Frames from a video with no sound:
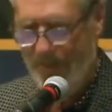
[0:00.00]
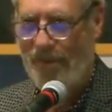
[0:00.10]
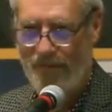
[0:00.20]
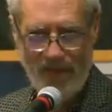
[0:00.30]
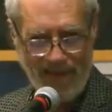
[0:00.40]

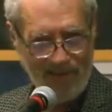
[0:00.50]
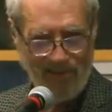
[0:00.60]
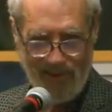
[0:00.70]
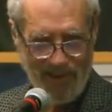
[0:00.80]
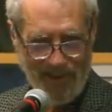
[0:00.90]

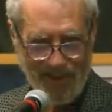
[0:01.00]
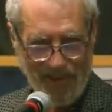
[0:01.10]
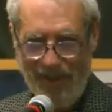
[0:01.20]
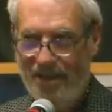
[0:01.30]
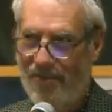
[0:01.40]
fantasy,
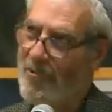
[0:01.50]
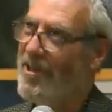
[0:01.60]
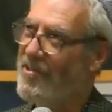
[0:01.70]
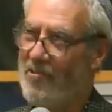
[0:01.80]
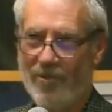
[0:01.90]
I didn't
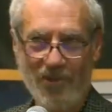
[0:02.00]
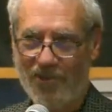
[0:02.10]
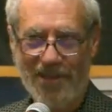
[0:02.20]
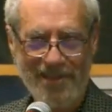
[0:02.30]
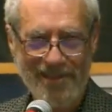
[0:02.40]
realize it would look
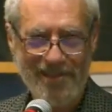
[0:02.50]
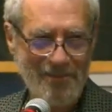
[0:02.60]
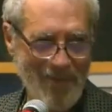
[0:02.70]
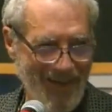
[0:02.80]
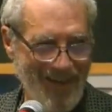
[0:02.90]
like this.
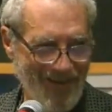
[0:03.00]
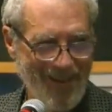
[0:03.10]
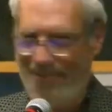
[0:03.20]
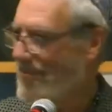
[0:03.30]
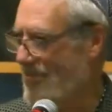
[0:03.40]
But
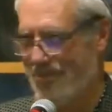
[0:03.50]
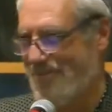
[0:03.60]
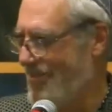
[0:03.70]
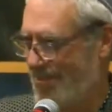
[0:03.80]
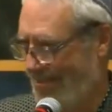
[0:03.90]
anyways,
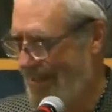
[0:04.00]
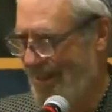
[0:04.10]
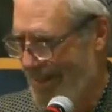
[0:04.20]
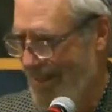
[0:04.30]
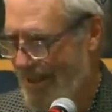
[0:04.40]

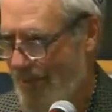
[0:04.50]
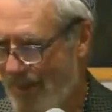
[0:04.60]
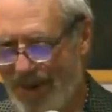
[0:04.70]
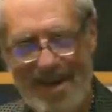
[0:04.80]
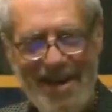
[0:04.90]
but
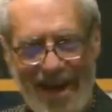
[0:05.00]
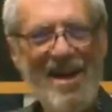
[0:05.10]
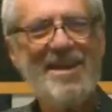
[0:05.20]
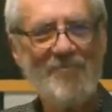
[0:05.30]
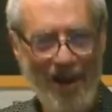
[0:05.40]

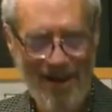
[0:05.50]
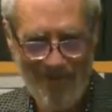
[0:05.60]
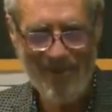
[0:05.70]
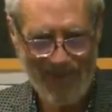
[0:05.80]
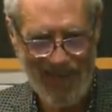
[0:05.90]
I want
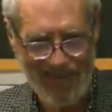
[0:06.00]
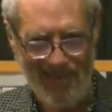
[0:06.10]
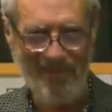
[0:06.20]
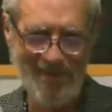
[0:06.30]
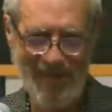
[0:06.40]
to say
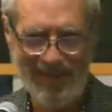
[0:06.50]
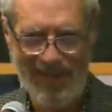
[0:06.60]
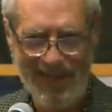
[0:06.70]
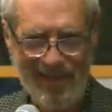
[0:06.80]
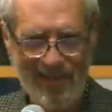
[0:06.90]
something about
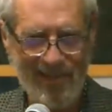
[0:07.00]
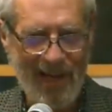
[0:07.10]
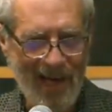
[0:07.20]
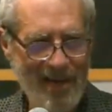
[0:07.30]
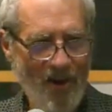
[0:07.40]
that, because
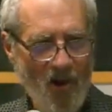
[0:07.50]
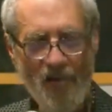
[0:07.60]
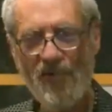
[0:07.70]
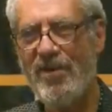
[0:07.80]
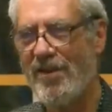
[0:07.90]
I
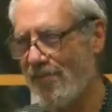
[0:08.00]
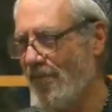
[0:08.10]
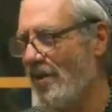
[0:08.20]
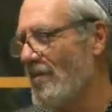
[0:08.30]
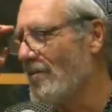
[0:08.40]
often have
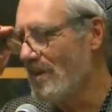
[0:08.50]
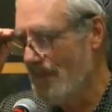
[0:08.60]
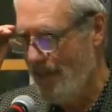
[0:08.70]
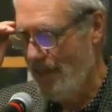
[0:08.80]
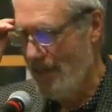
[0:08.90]
felt
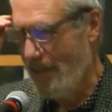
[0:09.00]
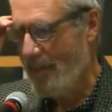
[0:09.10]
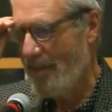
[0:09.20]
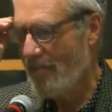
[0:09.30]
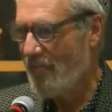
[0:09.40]

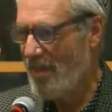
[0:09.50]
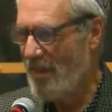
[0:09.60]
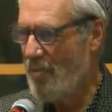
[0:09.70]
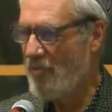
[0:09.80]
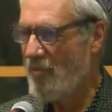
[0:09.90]
that
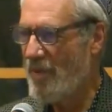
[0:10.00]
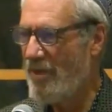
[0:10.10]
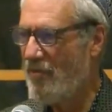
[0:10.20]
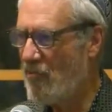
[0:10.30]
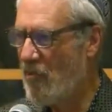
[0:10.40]
people spend
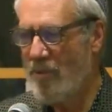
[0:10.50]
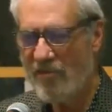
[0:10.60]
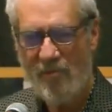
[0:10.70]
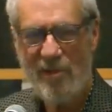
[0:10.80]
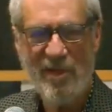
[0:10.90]
so much
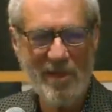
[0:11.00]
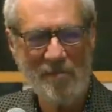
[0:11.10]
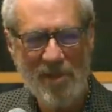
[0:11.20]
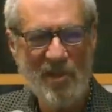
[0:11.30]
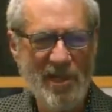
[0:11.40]
money
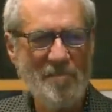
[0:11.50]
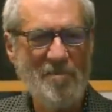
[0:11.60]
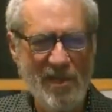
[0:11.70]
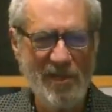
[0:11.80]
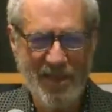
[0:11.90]
building
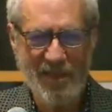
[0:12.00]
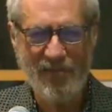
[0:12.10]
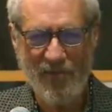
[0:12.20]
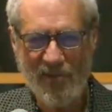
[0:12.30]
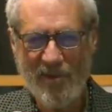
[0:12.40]
buildings for
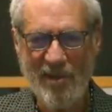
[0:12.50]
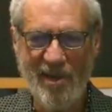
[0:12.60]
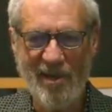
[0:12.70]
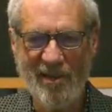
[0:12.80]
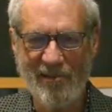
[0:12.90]

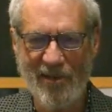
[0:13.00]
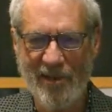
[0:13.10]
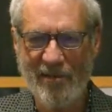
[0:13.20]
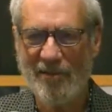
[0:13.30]
synagogues that